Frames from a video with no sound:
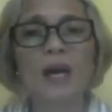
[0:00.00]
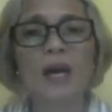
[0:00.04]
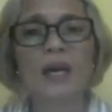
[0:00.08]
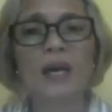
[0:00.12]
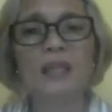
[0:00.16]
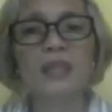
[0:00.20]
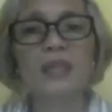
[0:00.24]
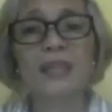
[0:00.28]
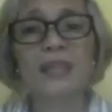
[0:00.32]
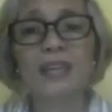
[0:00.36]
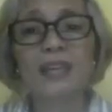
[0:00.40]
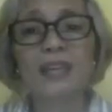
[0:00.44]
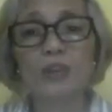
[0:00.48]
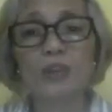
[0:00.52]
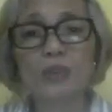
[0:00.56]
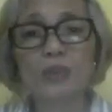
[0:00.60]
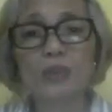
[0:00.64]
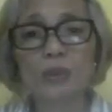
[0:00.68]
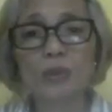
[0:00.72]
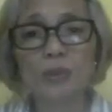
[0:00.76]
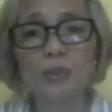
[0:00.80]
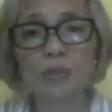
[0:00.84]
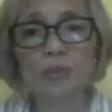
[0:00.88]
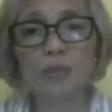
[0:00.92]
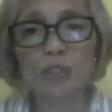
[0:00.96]
in aqueous
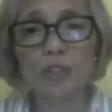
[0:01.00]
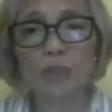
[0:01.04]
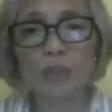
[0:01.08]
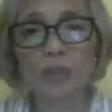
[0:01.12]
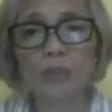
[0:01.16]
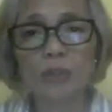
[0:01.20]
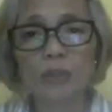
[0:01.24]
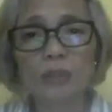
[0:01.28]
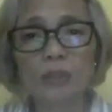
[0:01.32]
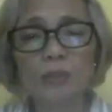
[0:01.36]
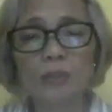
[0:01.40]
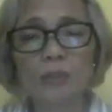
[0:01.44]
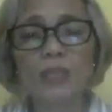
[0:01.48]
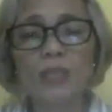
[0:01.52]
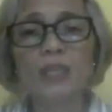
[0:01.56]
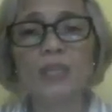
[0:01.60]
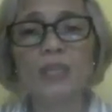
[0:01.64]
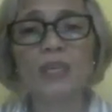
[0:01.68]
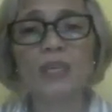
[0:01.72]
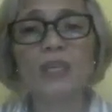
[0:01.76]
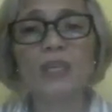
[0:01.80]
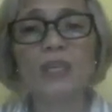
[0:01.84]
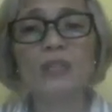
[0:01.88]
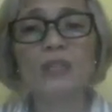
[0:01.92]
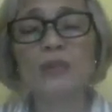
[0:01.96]
solution, meaning
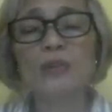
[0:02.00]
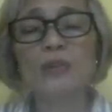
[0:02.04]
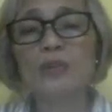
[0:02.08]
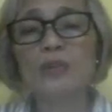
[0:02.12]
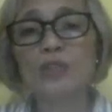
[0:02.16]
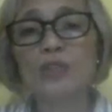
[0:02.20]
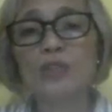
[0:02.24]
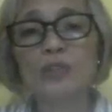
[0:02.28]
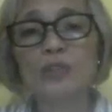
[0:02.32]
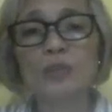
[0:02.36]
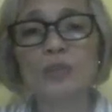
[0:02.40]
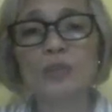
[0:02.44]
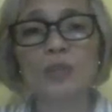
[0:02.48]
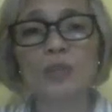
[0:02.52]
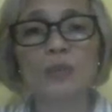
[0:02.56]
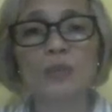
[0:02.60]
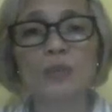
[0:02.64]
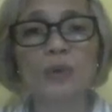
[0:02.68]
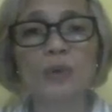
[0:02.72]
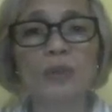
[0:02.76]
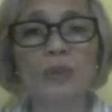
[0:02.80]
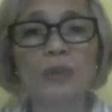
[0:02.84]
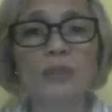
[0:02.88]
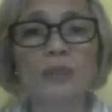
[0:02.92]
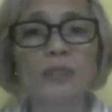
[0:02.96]
in solution with
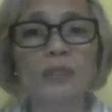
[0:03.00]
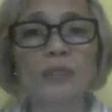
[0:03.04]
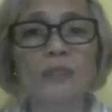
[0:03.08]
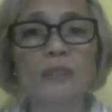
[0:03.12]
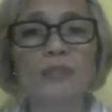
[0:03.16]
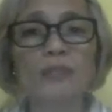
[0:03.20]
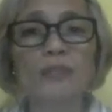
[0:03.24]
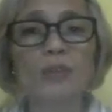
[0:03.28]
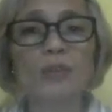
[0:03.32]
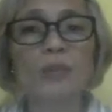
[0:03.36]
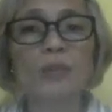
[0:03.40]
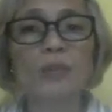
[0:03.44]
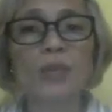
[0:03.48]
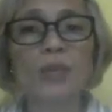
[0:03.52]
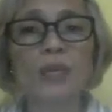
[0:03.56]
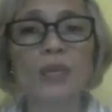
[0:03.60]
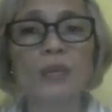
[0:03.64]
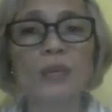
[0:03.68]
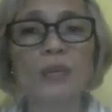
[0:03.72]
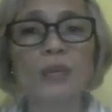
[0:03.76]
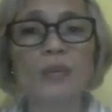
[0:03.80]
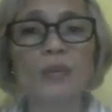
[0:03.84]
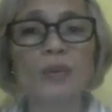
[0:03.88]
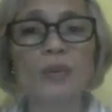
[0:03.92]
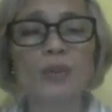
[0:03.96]
water, forming
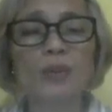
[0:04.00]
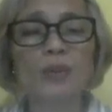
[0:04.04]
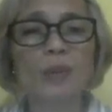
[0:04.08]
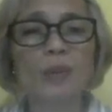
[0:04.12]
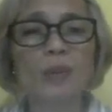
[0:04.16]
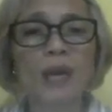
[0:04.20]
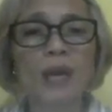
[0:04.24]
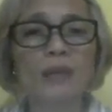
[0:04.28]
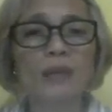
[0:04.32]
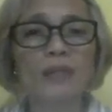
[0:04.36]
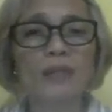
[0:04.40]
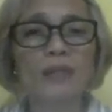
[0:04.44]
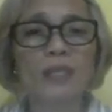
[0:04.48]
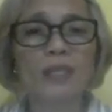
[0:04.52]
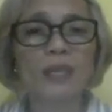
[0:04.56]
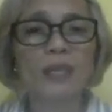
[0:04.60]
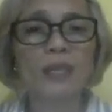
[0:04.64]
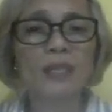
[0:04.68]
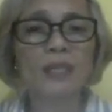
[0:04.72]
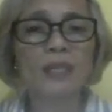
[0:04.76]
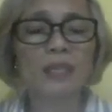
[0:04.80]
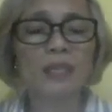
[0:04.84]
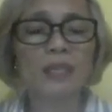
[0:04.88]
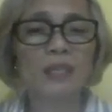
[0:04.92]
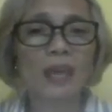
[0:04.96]
ammonium ion
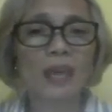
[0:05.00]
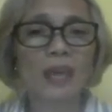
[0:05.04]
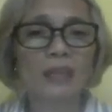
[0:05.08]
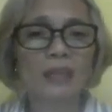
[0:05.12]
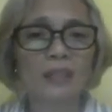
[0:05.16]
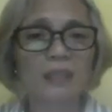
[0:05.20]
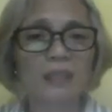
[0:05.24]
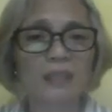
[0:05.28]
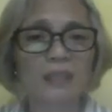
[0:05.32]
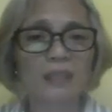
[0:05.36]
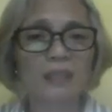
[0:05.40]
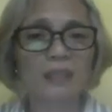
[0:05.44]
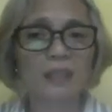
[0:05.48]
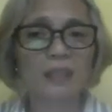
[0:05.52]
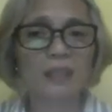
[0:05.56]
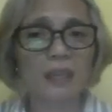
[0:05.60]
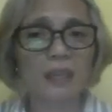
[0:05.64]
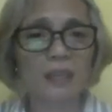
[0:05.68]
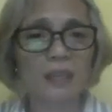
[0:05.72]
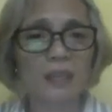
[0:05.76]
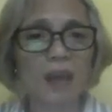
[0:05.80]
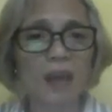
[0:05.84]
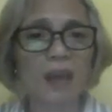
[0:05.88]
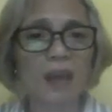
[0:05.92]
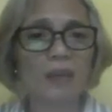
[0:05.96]
again and
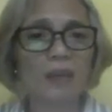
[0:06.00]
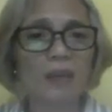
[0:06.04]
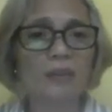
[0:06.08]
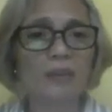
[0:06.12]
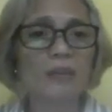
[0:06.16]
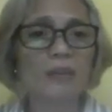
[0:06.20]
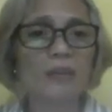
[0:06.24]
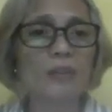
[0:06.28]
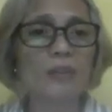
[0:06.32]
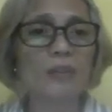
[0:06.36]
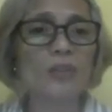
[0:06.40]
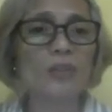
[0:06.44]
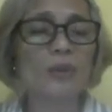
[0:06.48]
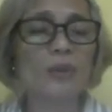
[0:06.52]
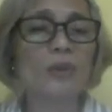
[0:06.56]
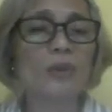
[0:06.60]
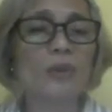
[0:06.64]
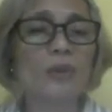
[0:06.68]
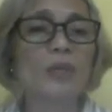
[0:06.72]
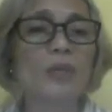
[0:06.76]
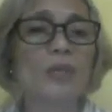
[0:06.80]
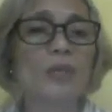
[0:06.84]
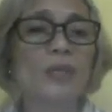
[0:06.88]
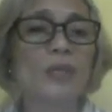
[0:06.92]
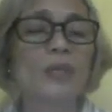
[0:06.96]
nitrate ion. So
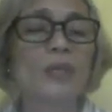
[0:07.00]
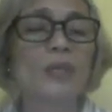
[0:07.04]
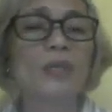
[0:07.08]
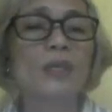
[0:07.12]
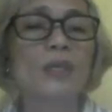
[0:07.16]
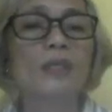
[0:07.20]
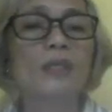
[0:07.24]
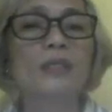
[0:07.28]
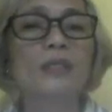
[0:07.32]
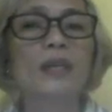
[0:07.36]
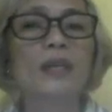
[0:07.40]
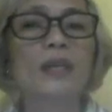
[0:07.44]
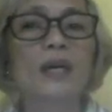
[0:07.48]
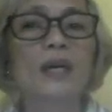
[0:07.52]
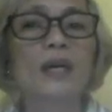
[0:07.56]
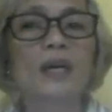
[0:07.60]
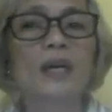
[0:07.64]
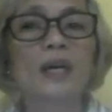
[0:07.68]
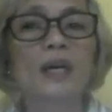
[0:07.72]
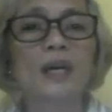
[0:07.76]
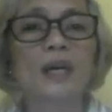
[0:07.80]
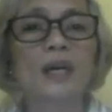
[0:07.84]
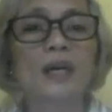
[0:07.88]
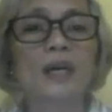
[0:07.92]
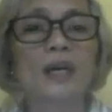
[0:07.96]

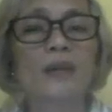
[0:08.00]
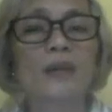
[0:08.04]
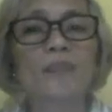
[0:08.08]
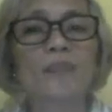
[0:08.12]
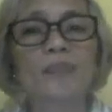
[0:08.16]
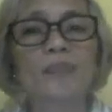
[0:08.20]
the